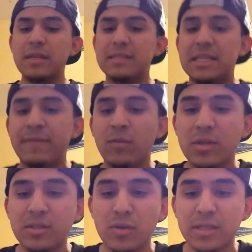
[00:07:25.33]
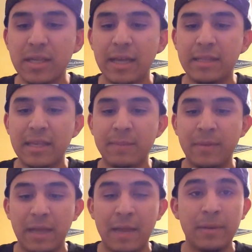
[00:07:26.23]
Stephen Wisniewski,
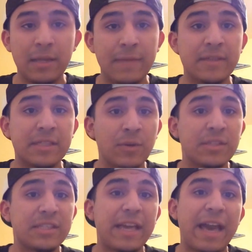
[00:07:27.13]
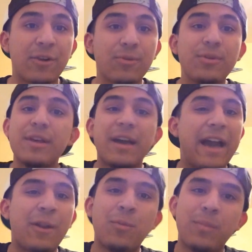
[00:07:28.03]
I believe, is still in Seattle.
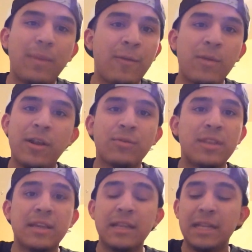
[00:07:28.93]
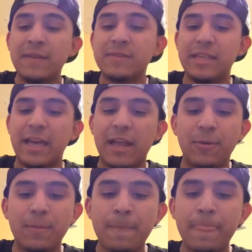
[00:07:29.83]
I really don't think he leaves
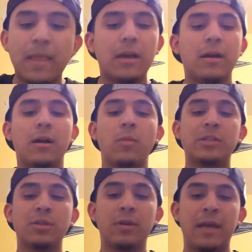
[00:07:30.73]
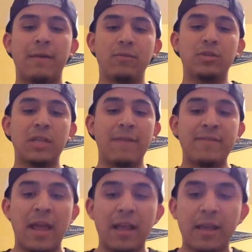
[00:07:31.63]
Seattle. We still have
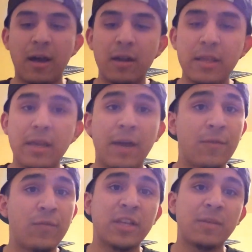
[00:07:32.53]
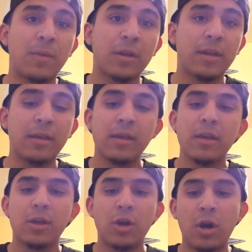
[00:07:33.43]
Dan Conley on the free agent market,
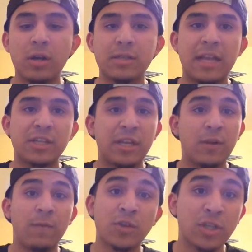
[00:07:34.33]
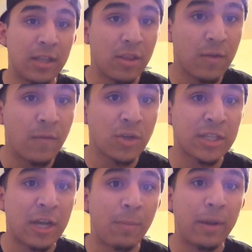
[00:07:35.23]
guard/center, another
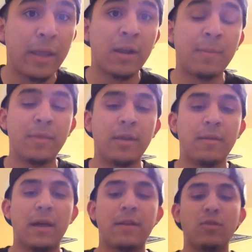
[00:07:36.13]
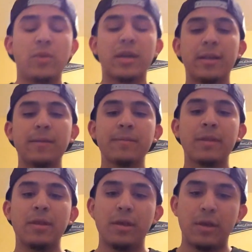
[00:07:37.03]
versatile player out of New England.
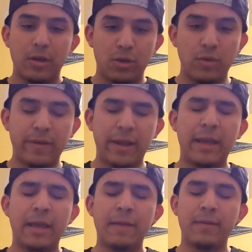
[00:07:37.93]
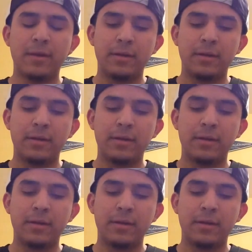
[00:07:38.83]
You even have